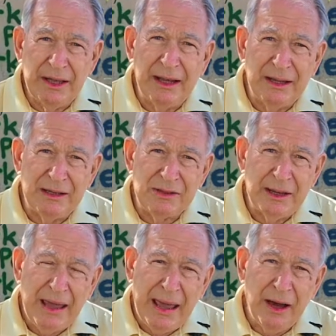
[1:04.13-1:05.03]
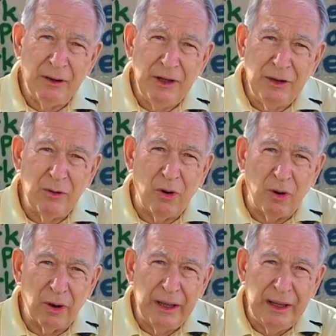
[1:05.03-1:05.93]
then is, how do you
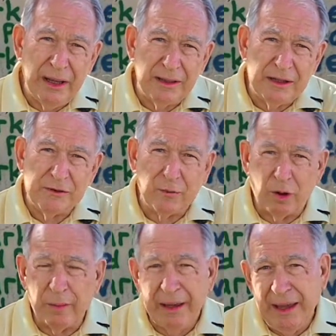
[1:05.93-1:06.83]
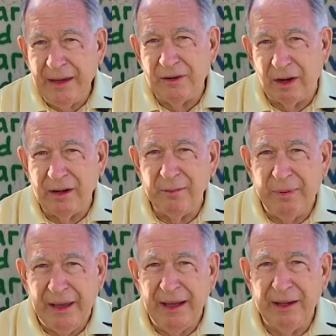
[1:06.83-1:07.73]
orient this 4x8 garden
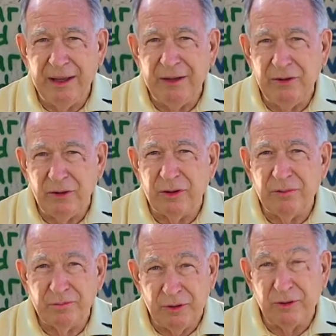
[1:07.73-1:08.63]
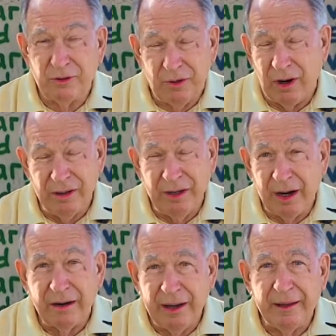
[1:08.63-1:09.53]
bed in your garden
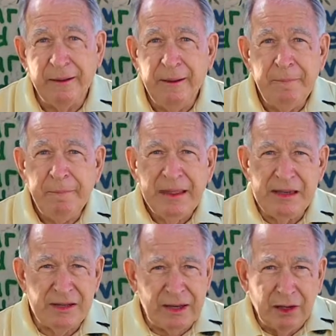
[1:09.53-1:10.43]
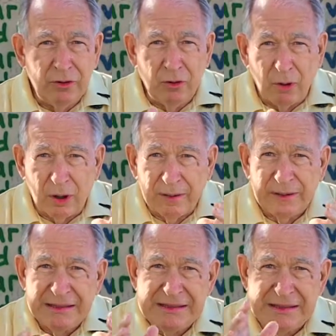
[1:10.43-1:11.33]
area? Is it a
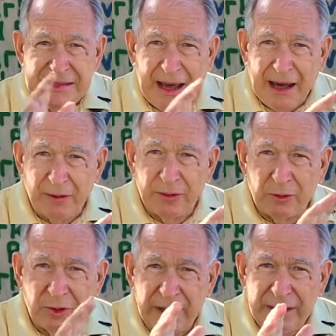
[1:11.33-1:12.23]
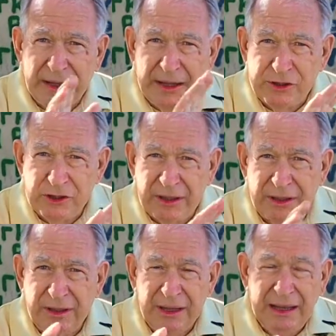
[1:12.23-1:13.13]
north-south
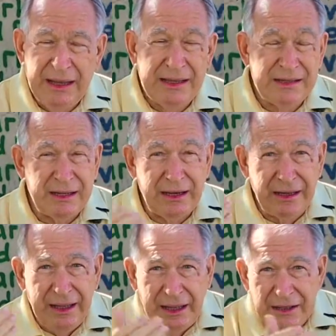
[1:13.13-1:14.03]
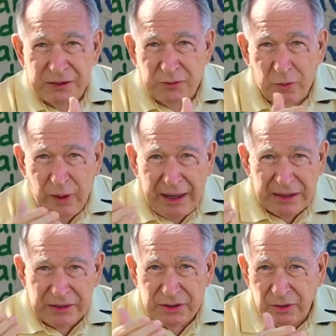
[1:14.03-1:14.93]
orientation? Is it an
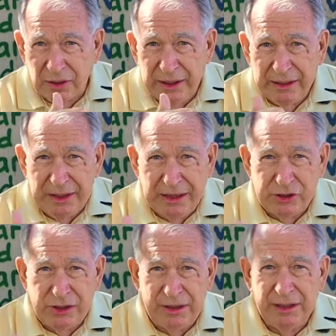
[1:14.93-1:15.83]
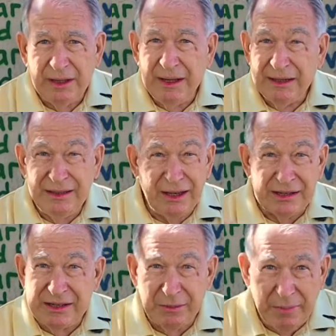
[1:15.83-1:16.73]
east-west orientation?
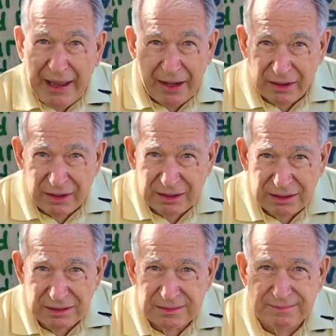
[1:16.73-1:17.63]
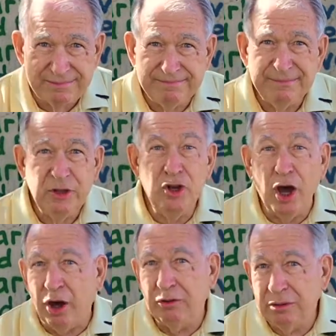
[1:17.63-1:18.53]
Does it matter?
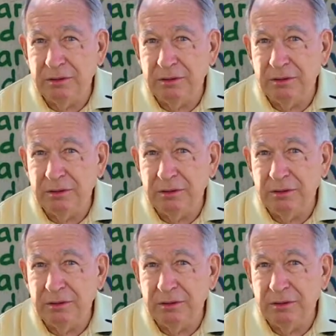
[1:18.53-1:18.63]
No.